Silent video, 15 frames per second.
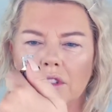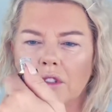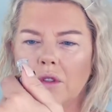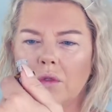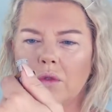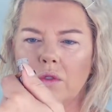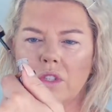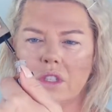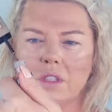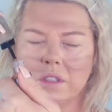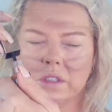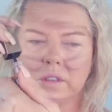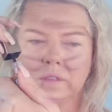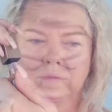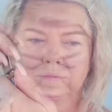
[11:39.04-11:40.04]

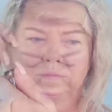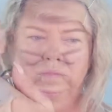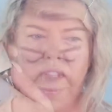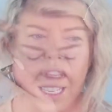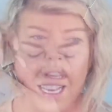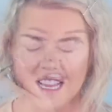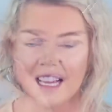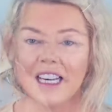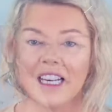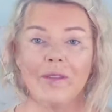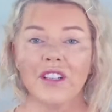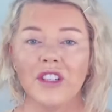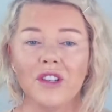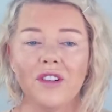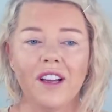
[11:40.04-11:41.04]
Gorgeous. Now I'm
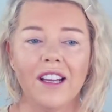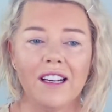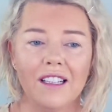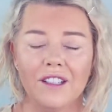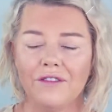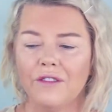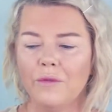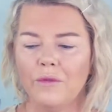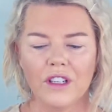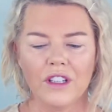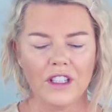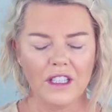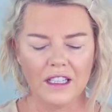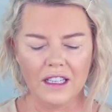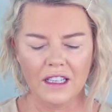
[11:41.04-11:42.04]
going to try out a different
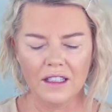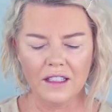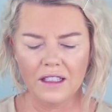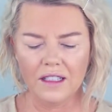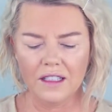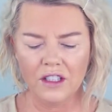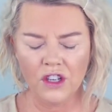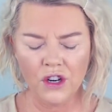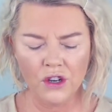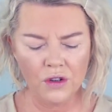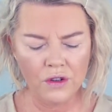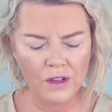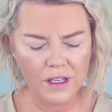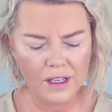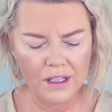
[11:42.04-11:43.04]
brush today. This is
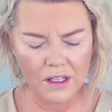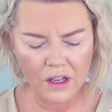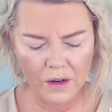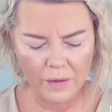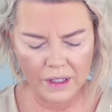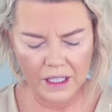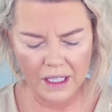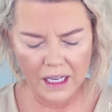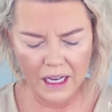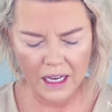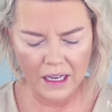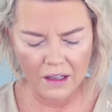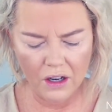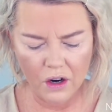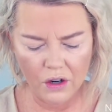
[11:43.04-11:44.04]
new. This is Urban
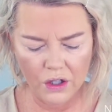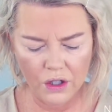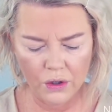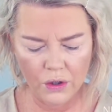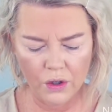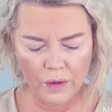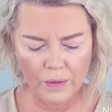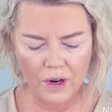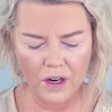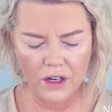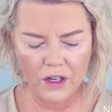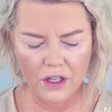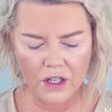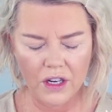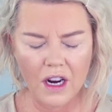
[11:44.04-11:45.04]
Decay Contour
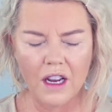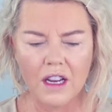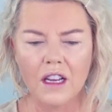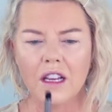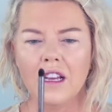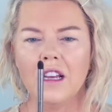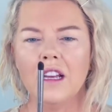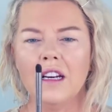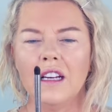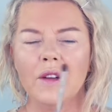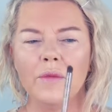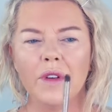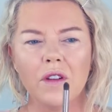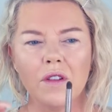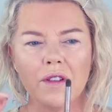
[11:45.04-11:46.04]
Brush.
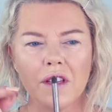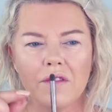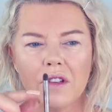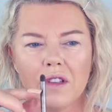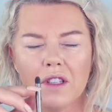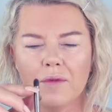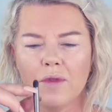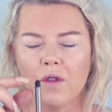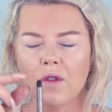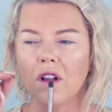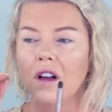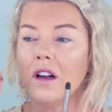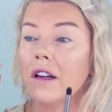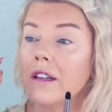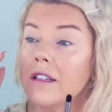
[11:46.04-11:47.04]
Now because I've got small
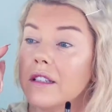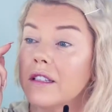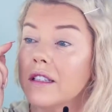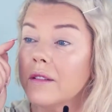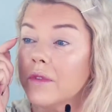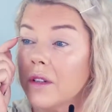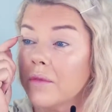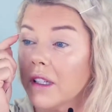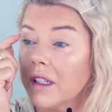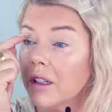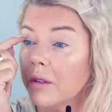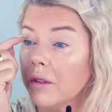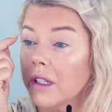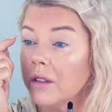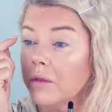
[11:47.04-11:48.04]
eyes, sometimes I
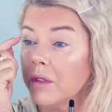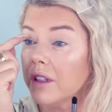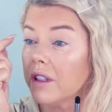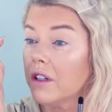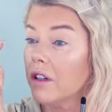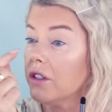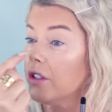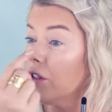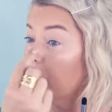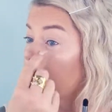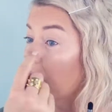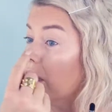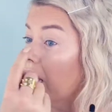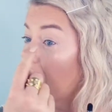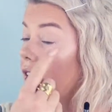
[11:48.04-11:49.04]
go in with a
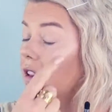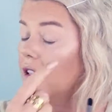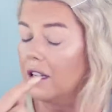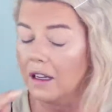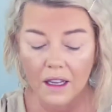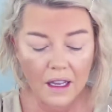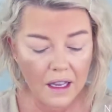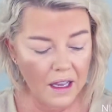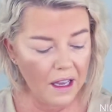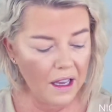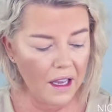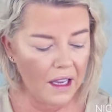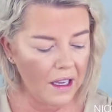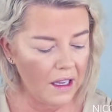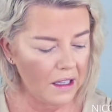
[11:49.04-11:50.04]
contour colour
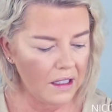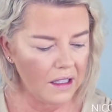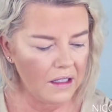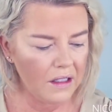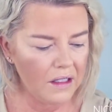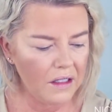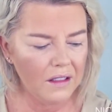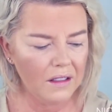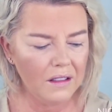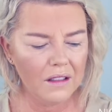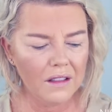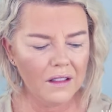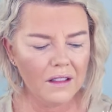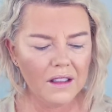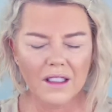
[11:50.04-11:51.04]
and it
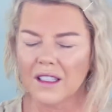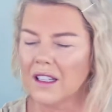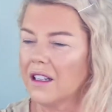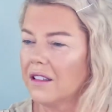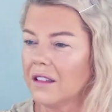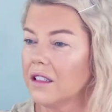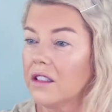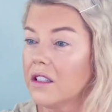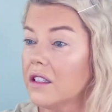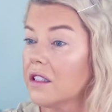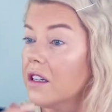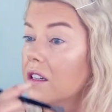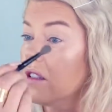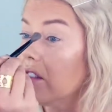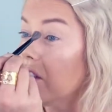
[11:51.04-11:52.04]
just
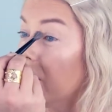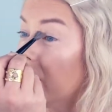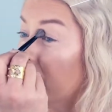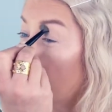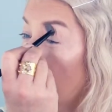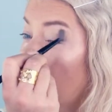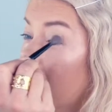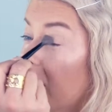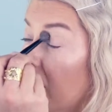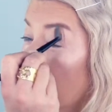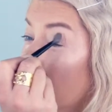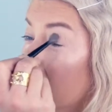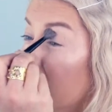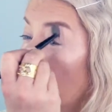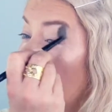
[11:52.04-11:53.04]
goes too far.
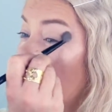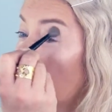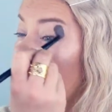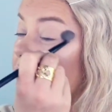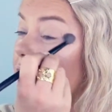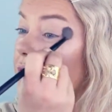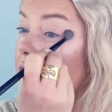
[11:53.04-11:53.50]
It just goes